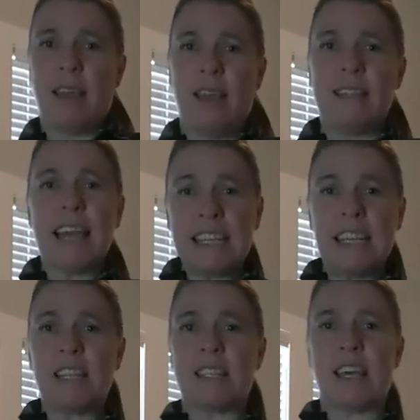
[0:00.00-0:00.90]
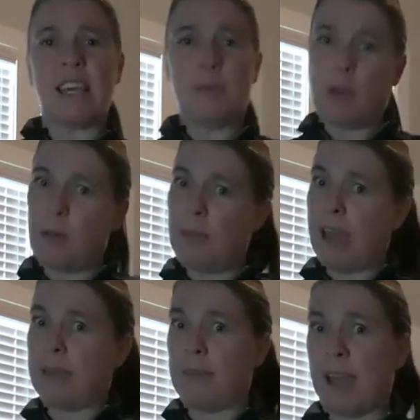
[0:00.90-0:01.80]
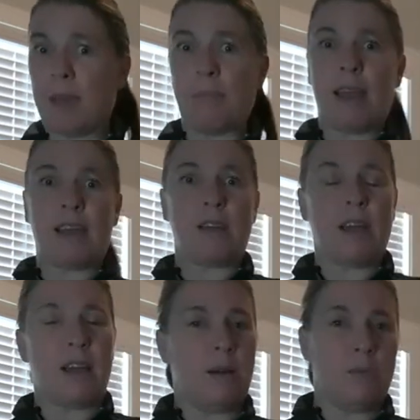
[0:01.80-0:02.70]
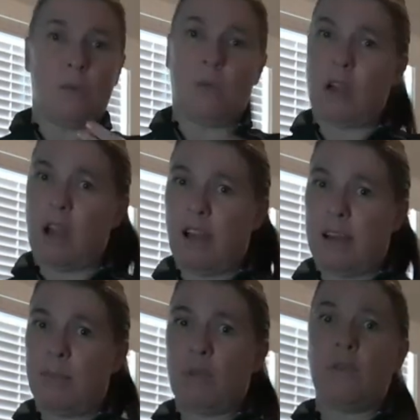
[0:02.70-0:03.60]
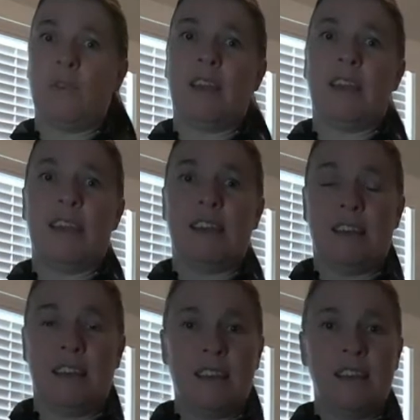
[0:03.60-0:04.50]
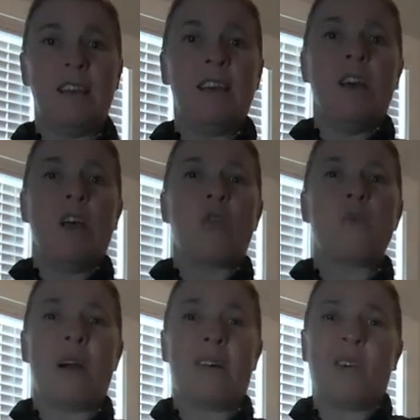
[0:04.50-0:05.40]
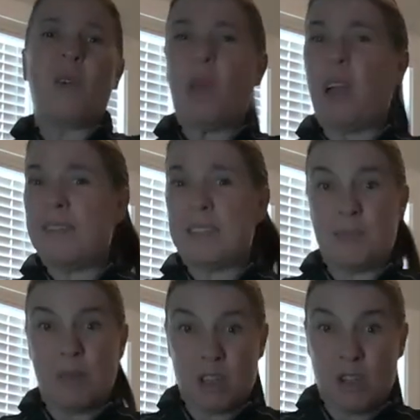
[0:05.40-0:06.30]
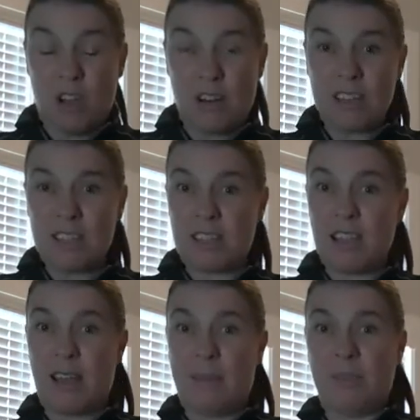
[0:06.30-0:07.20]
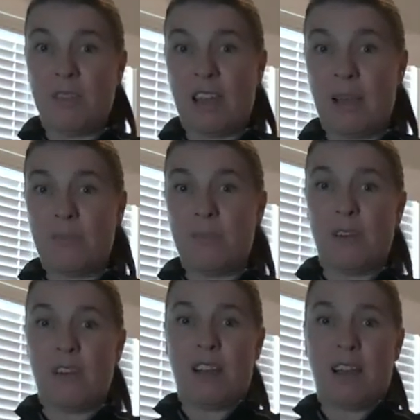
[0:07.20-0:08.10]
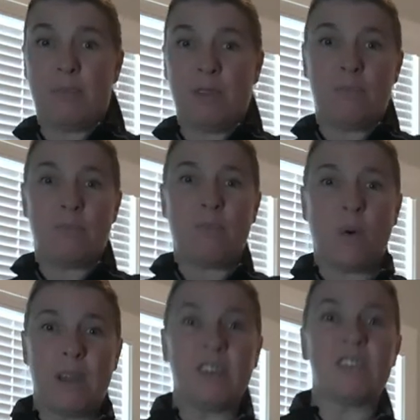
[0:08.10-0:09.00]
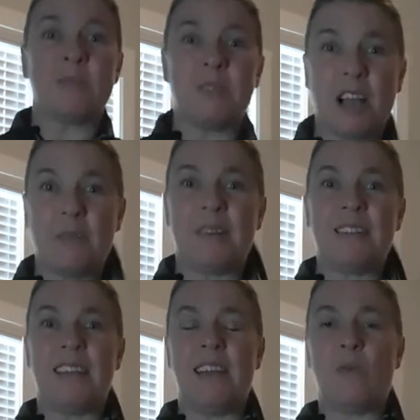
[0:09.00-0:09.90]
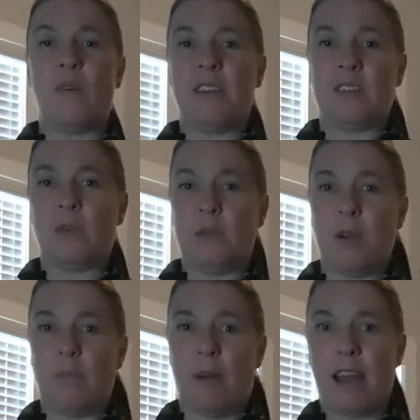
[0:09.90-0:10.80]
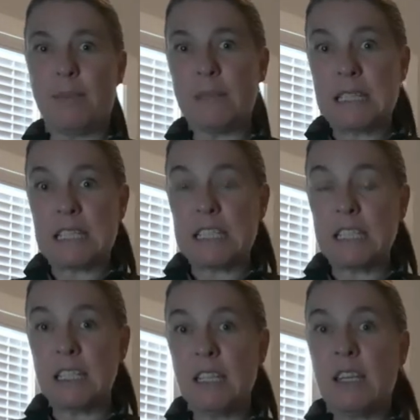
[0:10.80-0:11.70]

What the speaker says: techniques that keep coming back and back and back. We'll work on improving it and throughout our whole lives as martial artists. There are a couple of pointers I'm going to talk about today. One is going to be our body position.